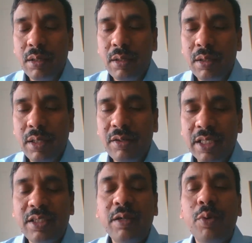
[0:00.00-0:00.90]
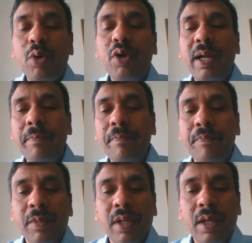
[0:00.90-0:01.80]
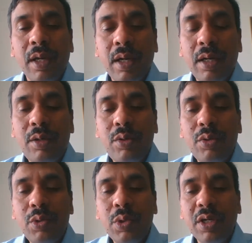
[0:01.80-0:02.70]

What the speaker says: interesting program to